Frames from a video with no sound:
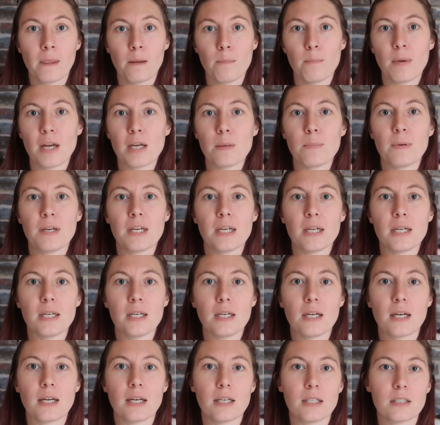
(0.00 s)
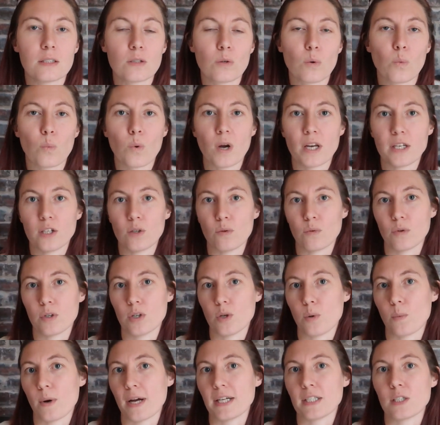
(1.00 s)
maybe it's when you're on
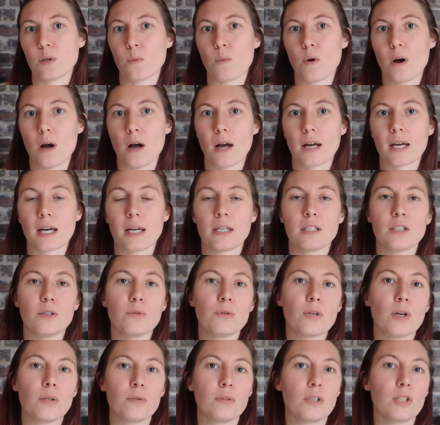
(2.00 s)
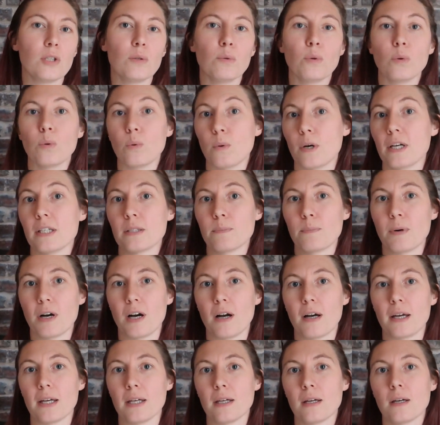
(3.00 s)
your way to work and you know that you always
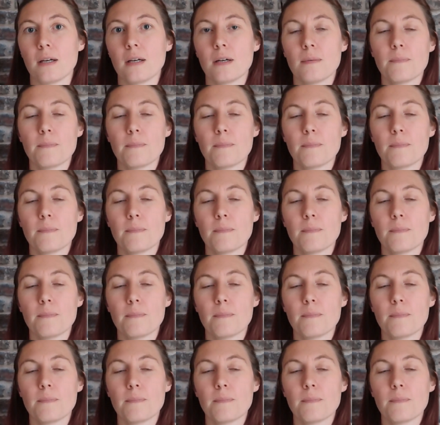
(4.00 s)
buy